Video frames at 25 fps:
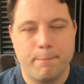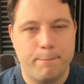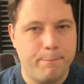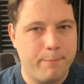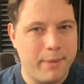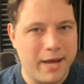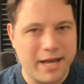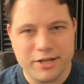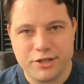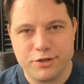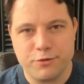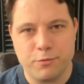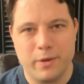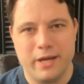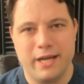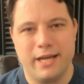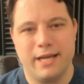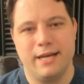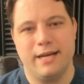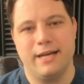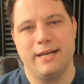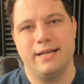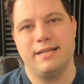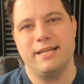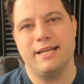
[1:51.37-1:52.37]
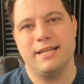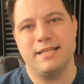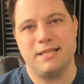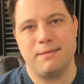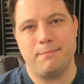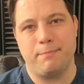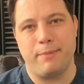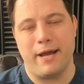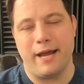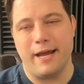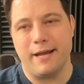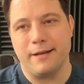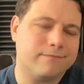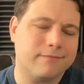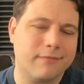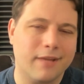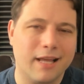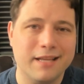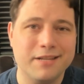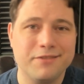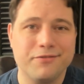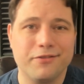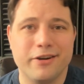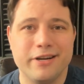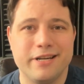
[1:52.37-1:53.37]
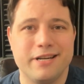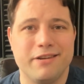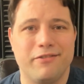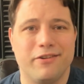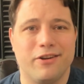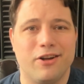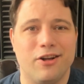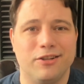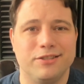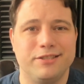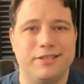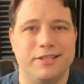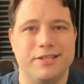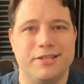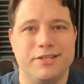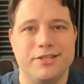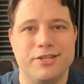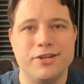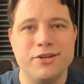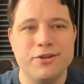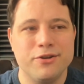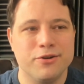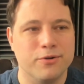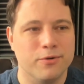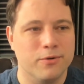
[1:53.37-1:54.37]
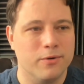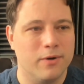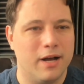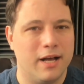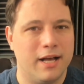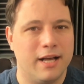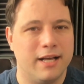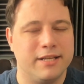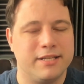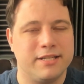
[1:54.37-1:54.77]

best we can anticipate. And that's very difficult to do,